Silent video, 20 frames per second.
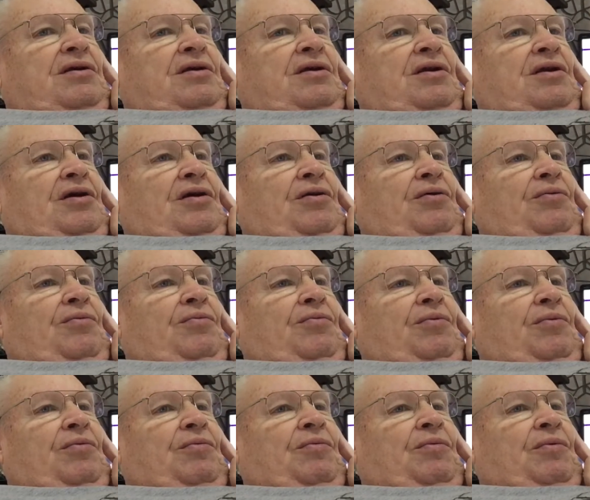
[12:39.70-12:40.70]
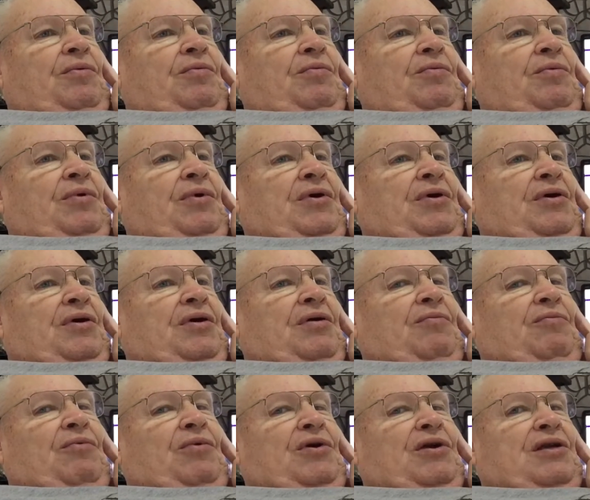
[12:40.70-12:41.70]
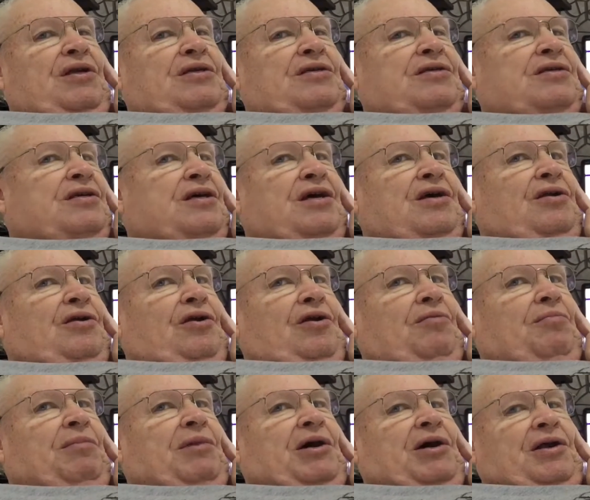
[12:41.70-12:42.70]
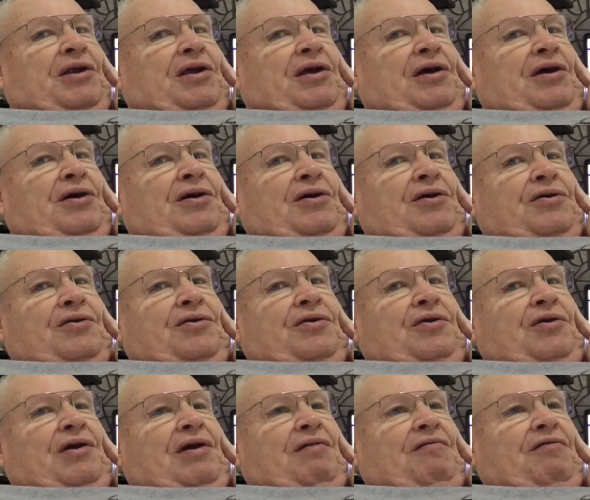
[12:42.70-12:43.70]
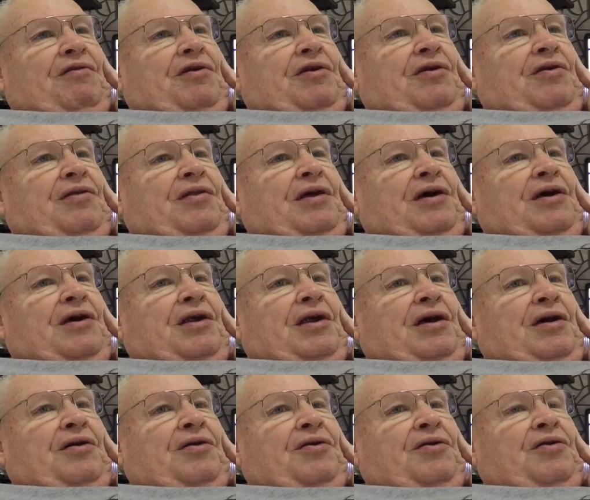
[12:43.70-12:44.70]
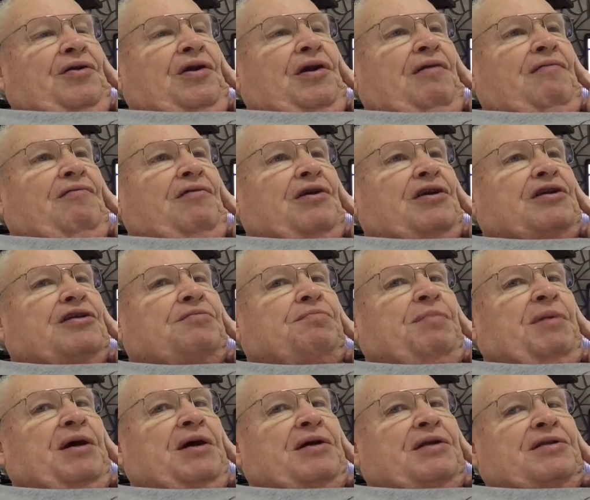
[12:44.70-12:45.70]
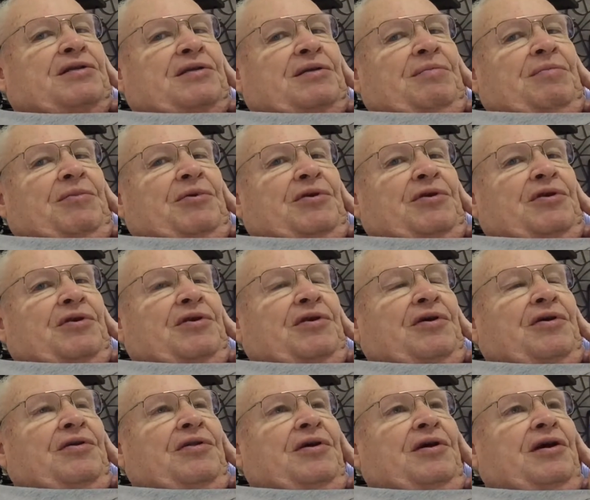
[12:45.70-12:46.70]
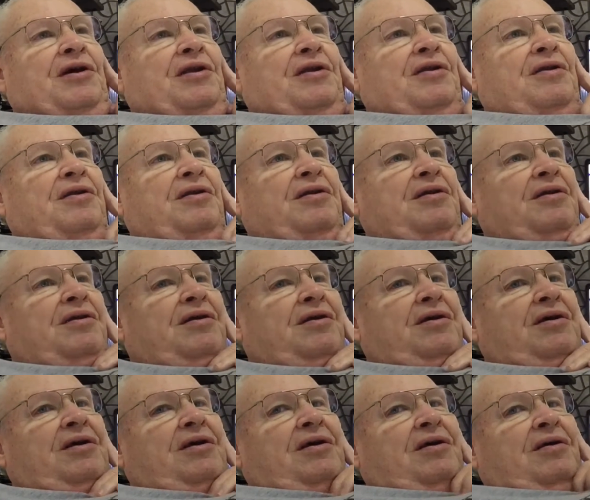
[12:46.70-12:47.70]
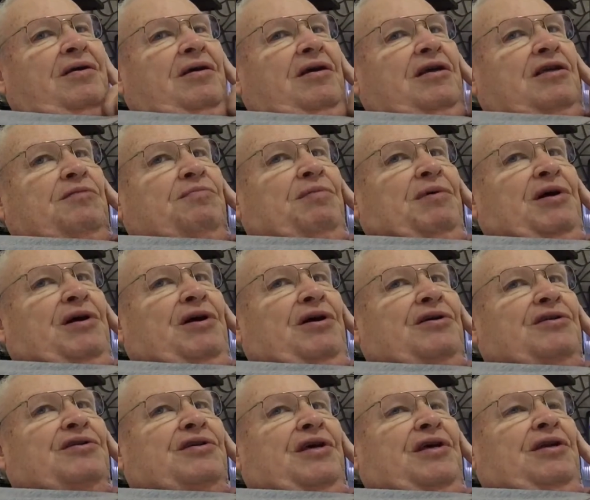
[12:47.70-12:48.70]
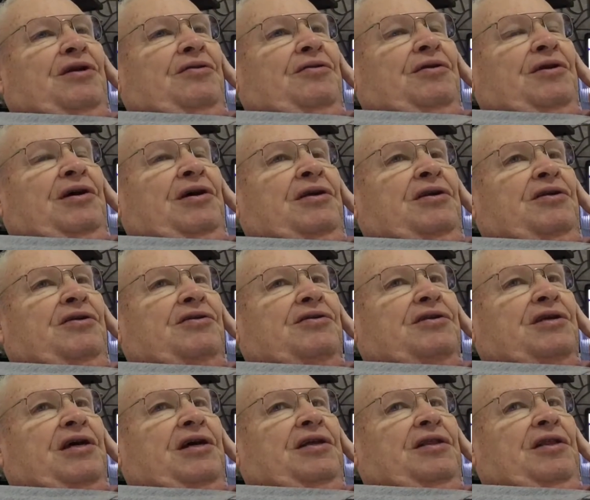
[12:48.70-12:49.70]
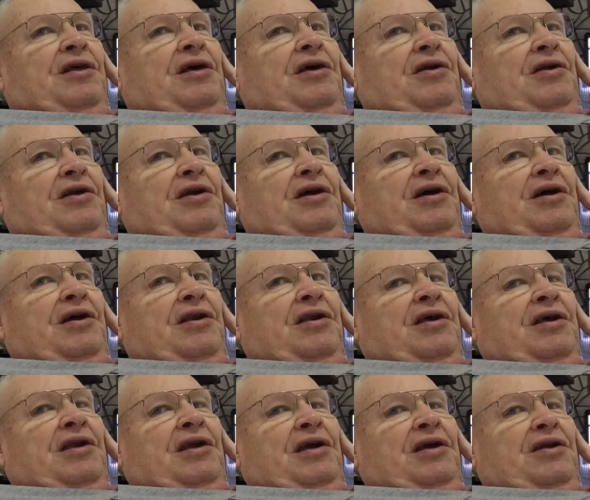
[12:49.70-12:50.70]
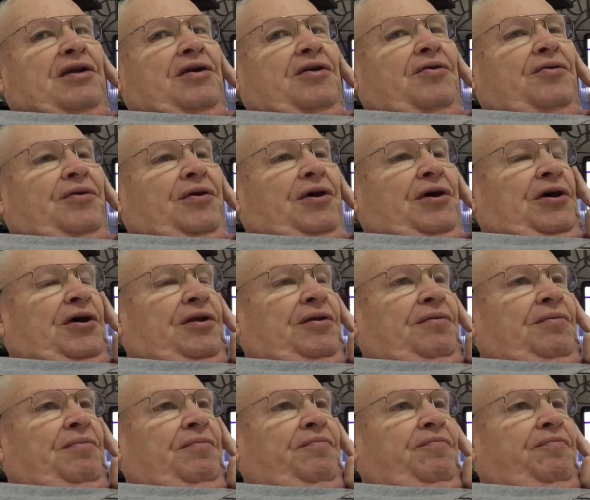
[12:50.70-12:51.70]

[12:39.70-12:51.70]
What is that all about? How could you ever do that? How could you ever expect someone to do that? It's because they don't understand the internet, and I know that.